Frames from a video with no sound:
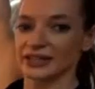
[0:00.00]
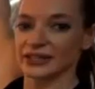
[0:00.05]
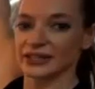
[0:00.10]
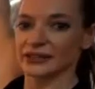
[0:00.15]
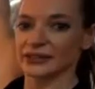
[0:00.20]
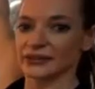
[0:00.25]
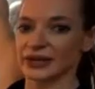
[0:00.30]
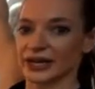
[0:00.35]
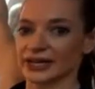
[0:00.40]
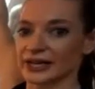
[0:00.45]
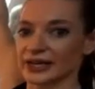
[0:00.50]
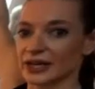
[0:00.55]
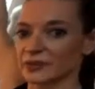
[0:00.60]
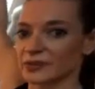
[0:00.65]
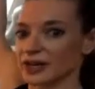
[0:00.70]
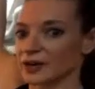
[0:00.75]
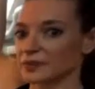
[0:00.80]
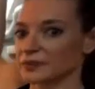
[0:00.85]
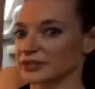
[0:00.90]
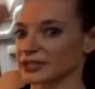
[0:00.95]
right arm
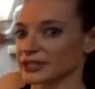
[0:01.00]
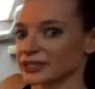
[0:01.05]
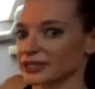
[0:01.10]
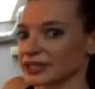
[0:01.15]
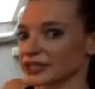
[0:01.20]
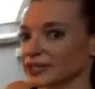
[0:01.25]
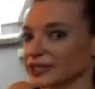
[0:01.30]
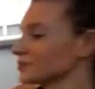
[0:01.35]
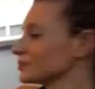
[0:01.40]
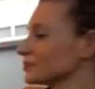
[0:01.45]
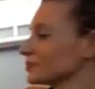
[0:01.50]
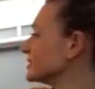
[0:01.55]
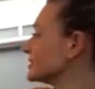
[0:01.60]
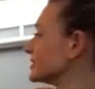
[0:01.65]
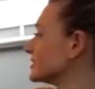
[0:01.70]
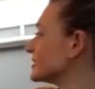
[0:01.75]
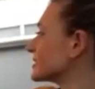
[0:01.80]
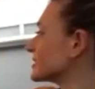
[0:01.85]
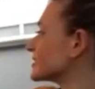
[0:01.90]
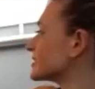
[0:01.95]
up, complete
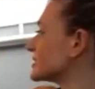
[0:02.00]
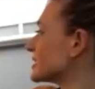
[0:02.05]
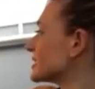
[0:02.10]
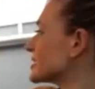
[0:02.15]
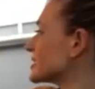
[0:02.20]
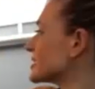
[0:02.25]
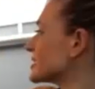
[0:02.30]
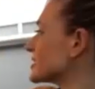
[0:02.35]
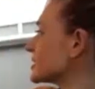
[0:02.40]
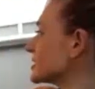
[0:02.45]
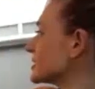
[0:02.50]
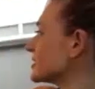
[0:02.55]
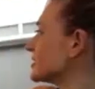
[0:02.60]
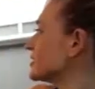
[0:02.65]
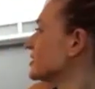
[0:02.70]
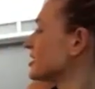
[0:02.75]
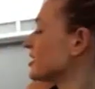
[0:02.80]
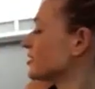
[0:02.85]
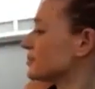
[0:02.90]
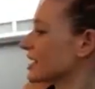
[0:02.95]
the extension.
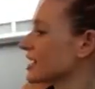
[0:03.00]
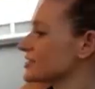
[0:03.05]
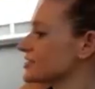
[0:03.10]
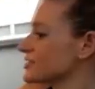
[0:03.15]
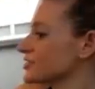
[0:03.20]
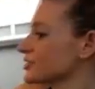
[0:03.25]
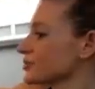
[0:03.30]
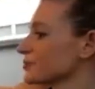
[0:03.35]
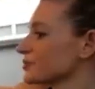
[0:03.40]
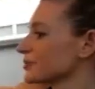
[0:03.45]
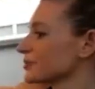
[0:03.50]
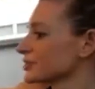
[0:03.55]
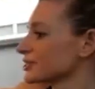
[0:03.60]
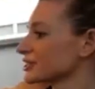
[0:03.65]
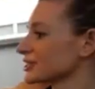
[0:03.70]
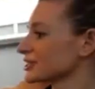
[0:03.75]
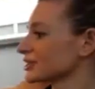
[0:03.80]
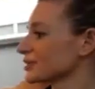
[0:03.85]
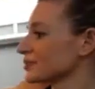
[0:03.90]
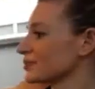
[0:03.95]
Imagine you're
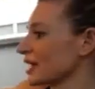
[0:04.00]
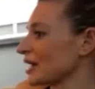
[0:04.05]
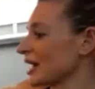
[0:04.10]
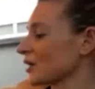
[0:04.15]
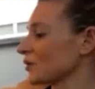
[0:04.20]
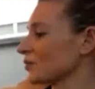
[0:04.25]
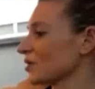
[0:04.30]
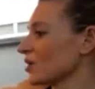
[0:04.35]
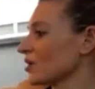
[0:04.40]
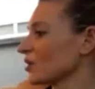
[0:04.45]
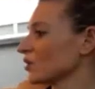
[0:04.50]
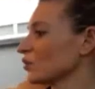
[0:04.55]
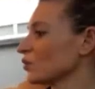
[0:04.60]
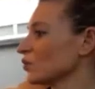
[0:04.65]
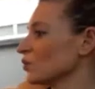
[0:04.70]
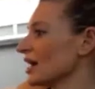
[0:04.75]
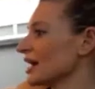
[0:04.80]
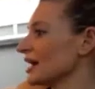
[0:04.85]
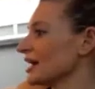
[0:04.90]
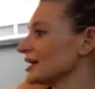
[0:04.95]
pushing the back wall
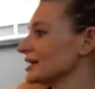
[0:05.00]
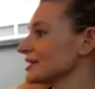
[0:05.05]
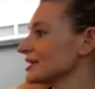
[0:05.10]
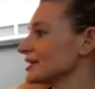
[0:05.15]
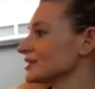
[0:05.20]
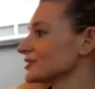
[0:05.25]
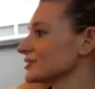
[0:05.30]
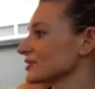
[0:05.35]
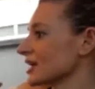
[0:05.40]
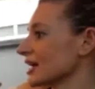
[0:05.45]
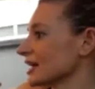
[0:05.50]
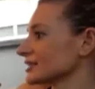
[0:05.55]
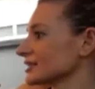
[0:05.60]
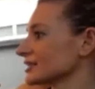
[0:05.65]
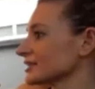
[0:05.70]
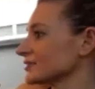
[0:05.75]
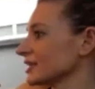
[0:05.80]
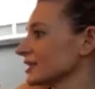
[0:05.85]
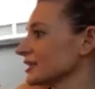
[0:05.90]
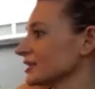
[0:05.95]
away as you're
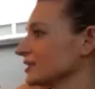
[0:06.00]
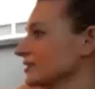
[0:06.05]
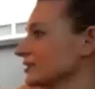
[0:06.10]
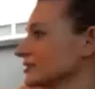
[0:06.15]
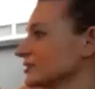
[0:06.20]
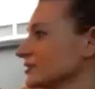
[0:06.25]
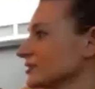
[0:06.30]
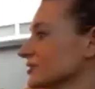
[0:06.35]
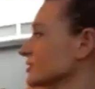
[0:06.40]
activating those